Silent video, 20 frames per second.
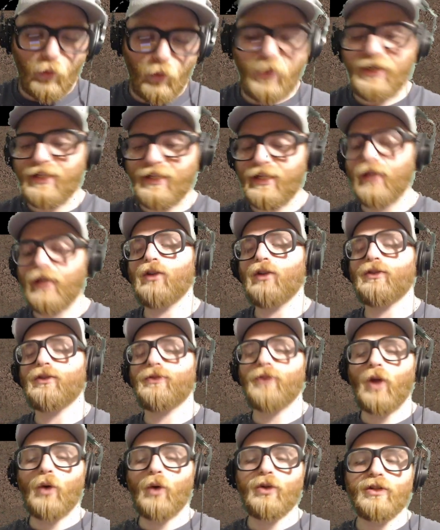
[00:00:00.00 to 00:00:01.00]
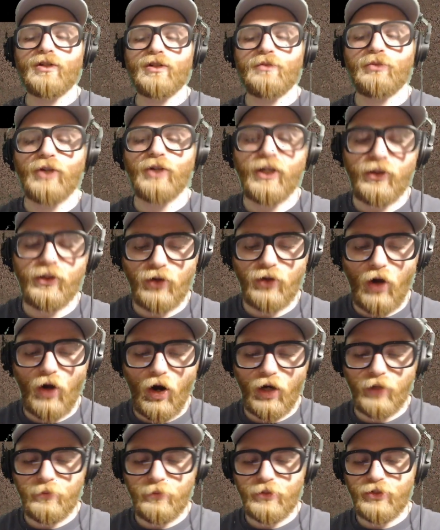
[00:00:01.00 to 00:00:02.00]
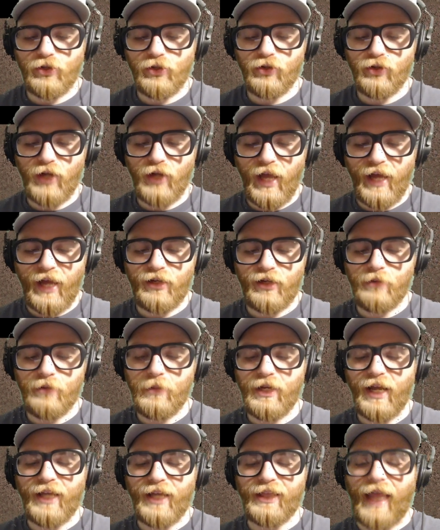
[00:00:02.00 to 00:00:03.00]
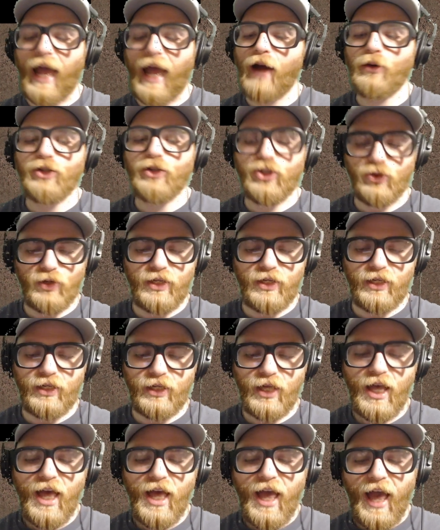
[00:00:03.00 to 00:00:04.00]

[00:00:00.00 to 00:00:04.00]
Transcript: When killed, floaters bring their arms to their head and emit a loud shriek